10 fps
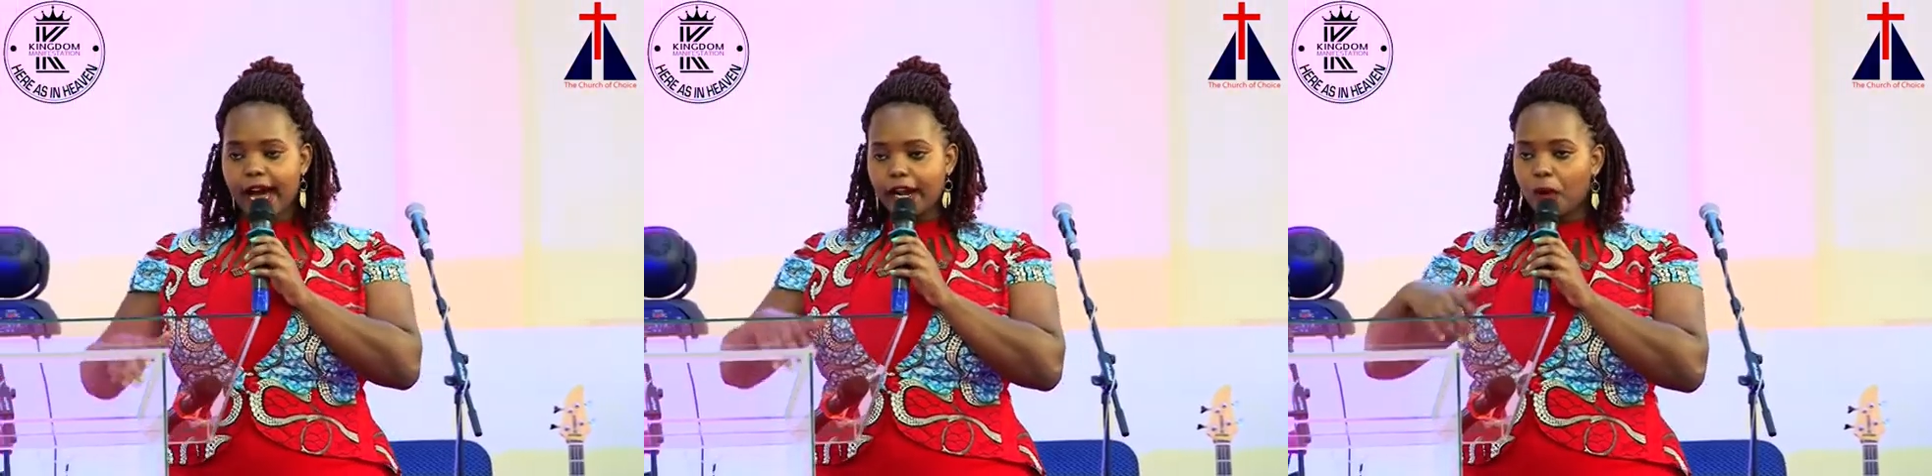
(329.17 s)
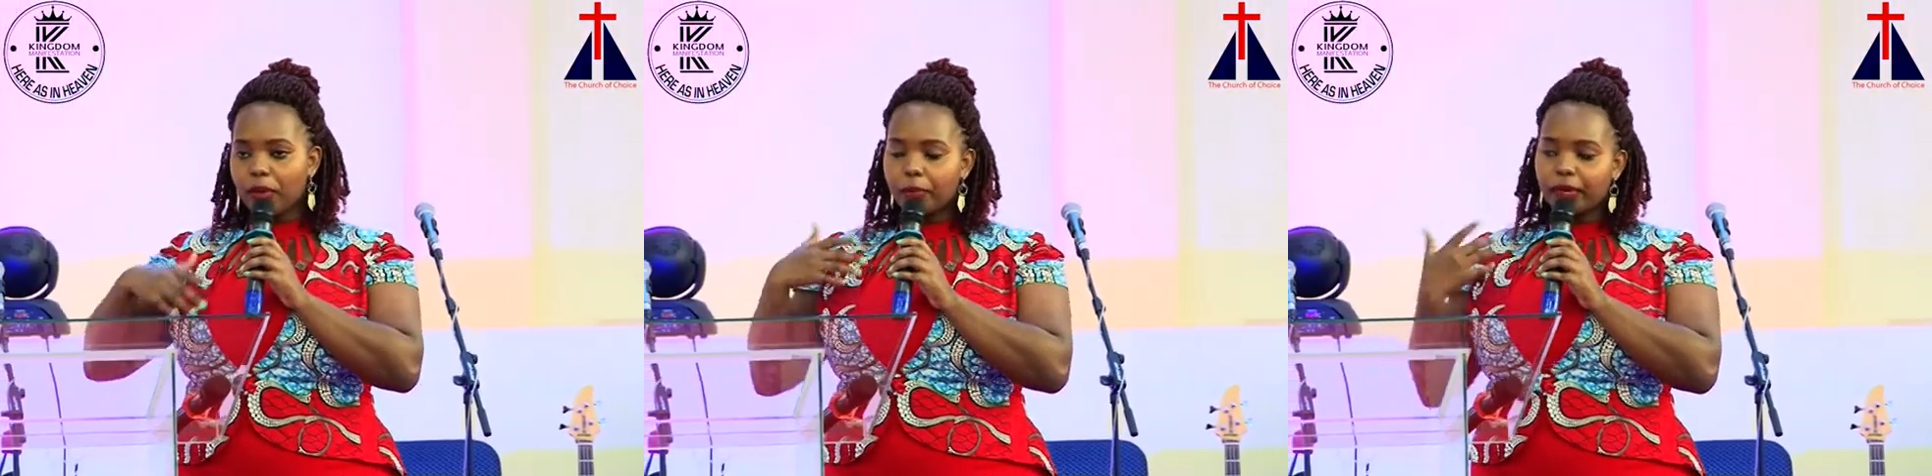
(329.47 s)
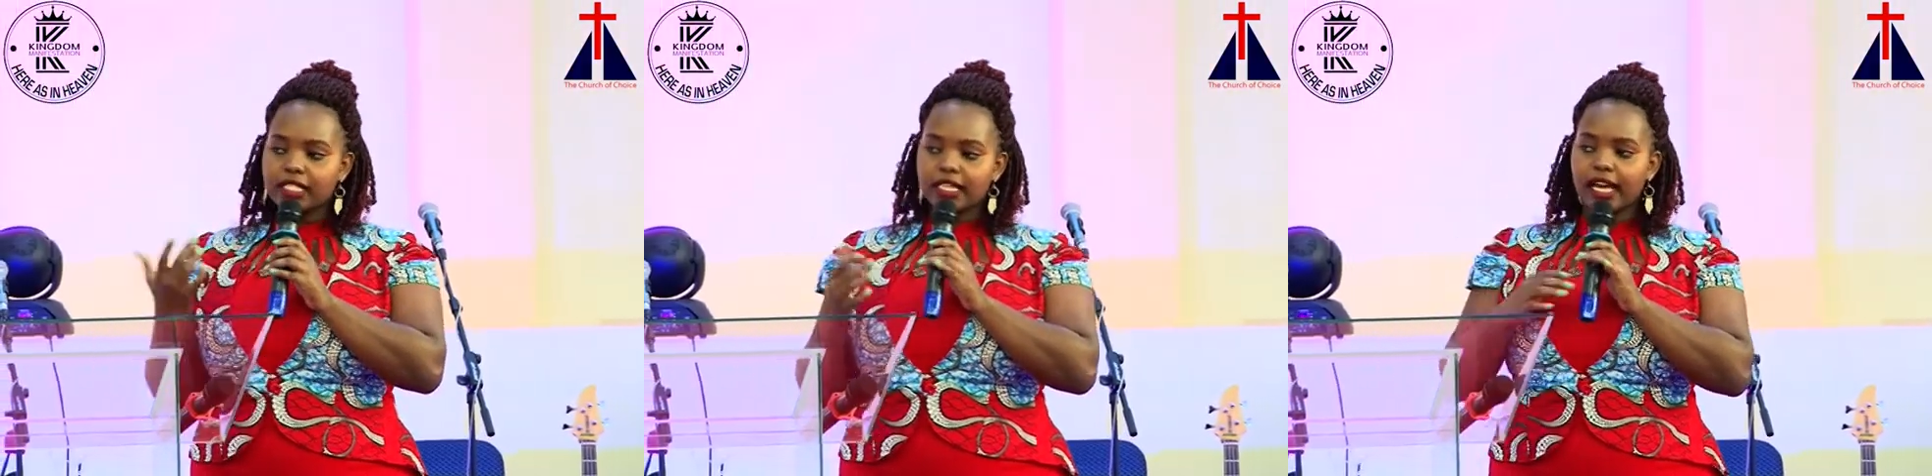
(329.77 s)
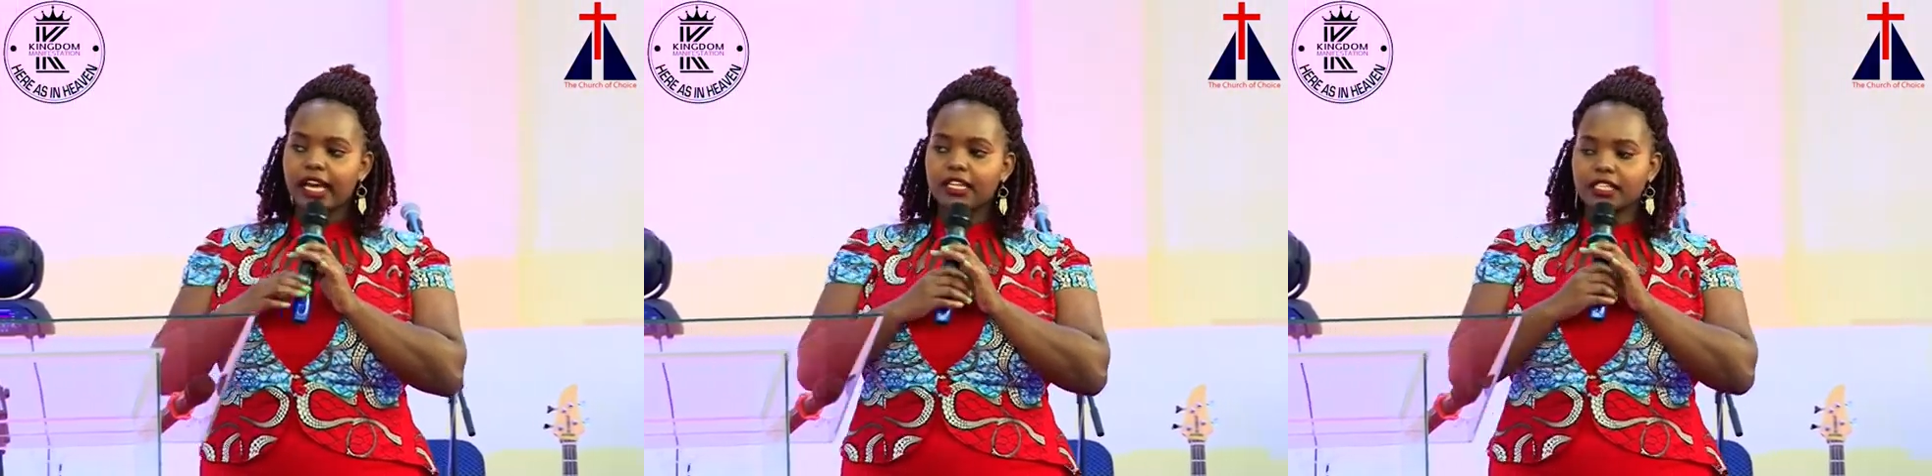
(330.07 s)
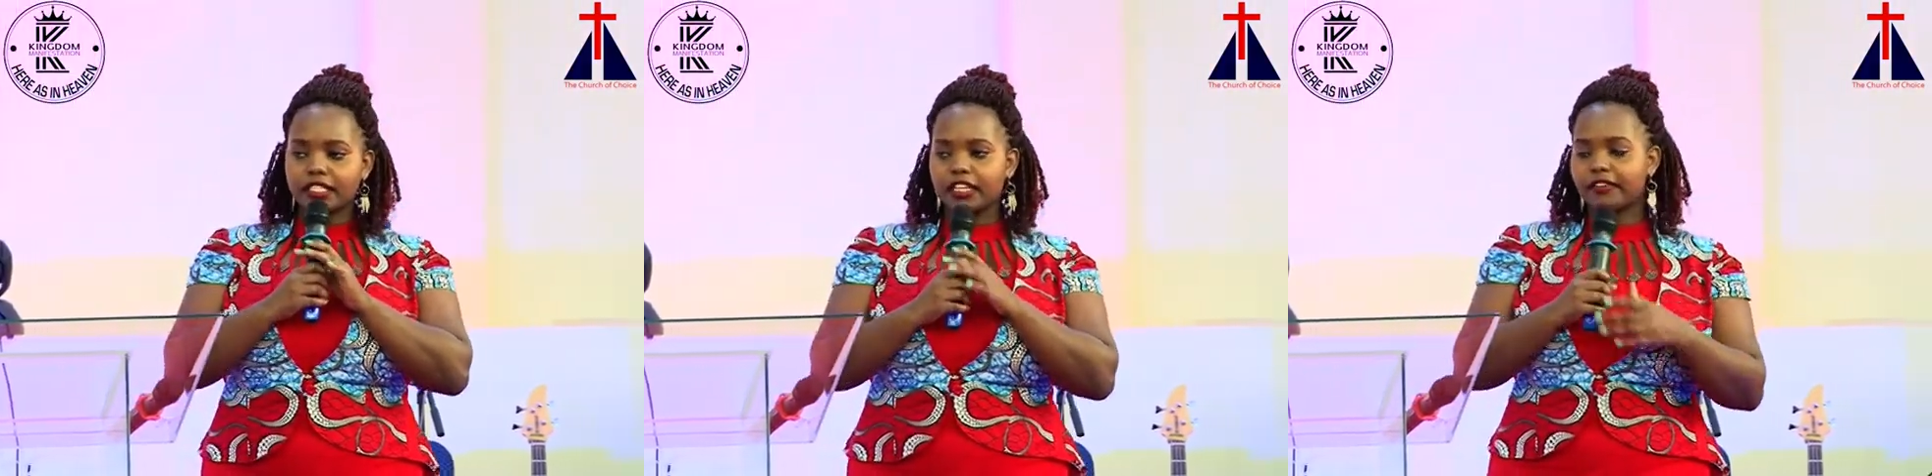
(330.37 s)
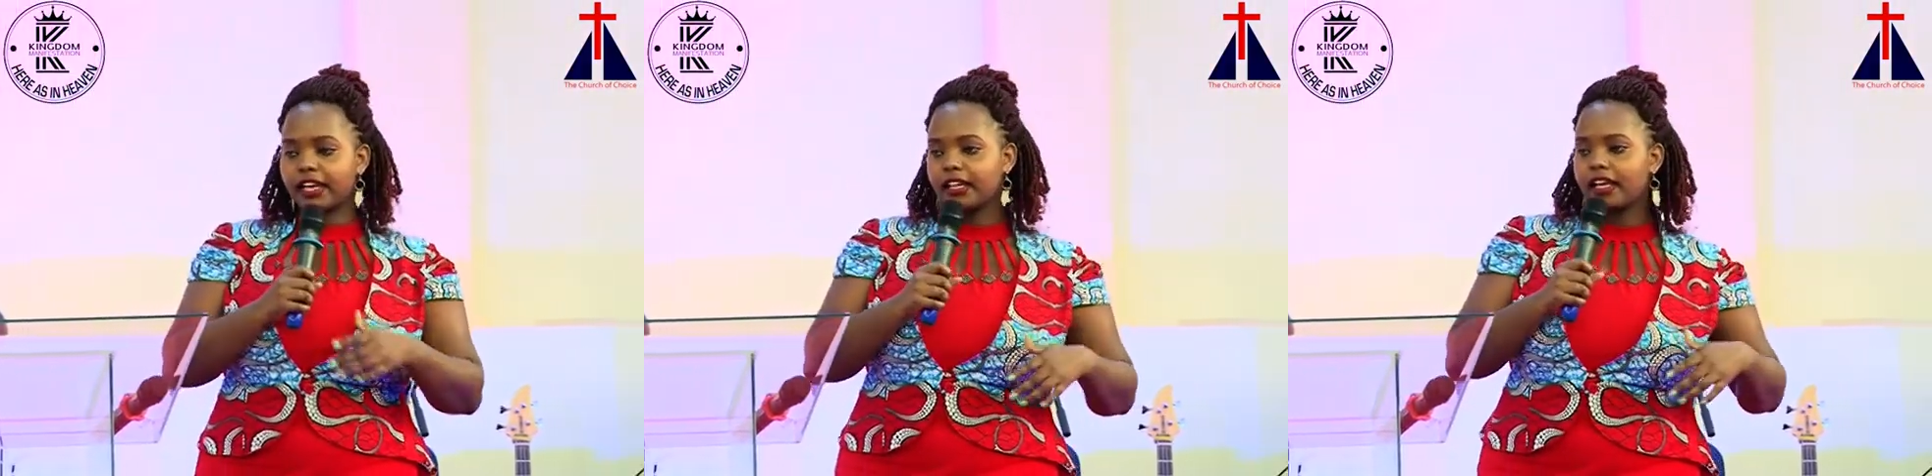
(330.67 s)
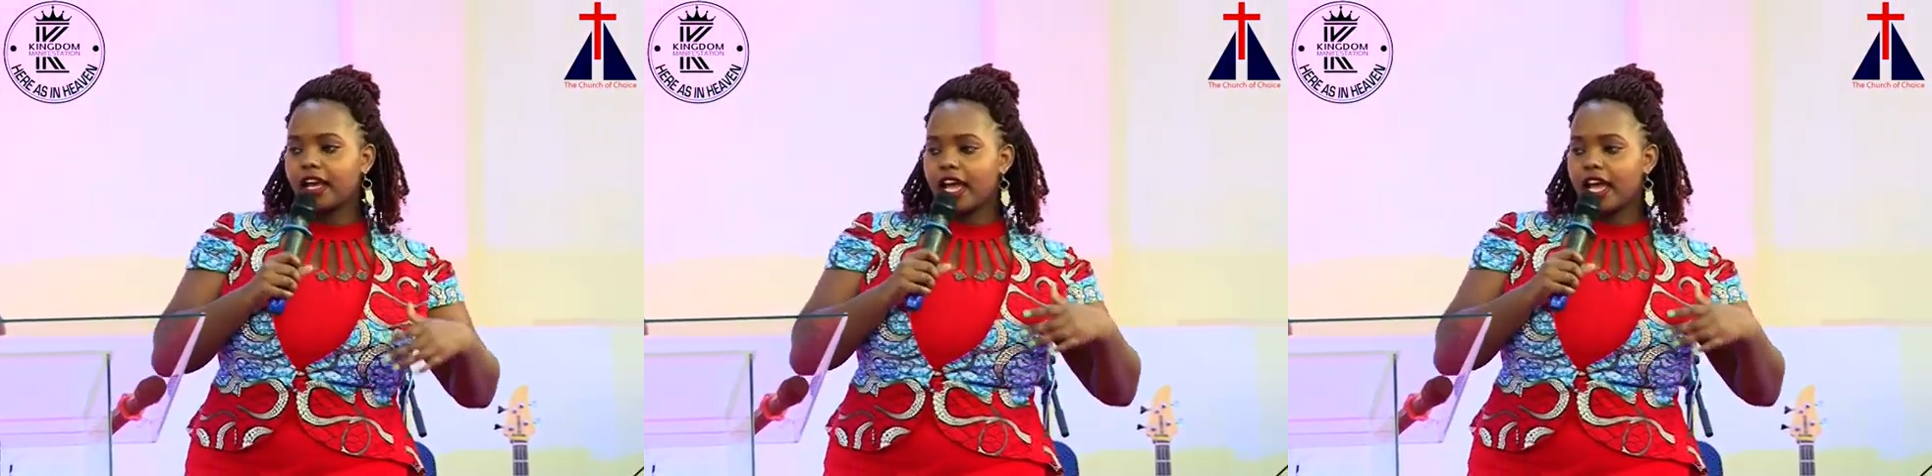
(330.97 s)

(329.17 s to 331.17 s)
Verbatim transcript: anaomba pesa and he's given.